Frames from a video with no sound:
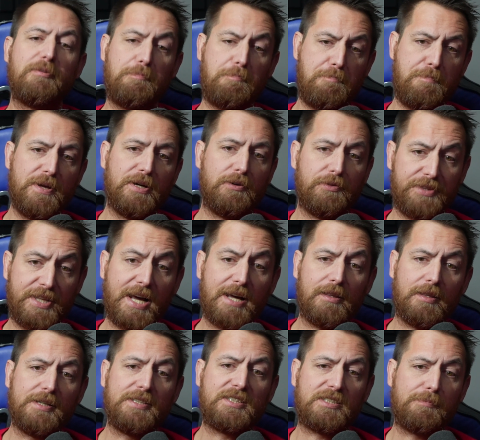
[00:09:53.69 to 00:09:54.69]
build that
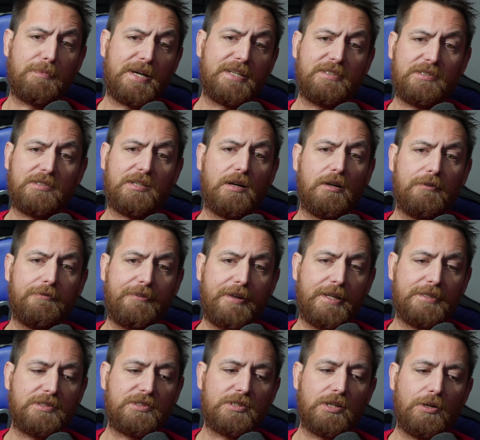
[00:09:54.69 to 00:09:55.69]
list myself,
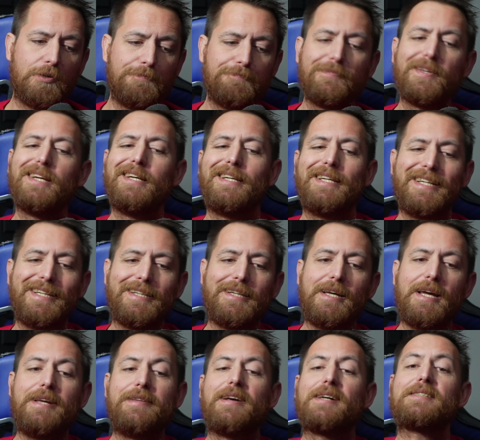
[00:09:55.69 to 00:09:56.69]
and so
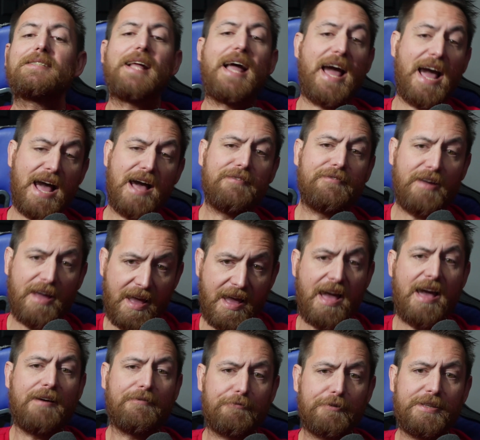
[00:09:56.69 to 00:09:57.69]
it doesn't have
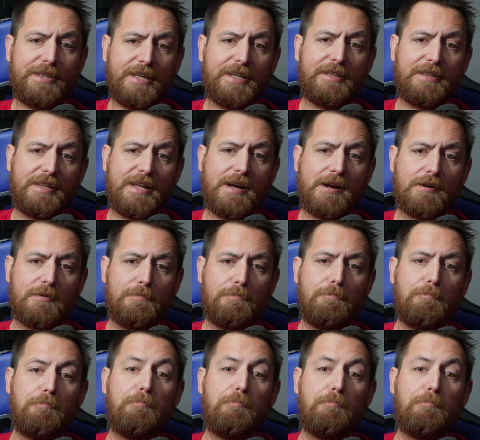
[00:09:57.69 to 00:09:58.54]
everything there.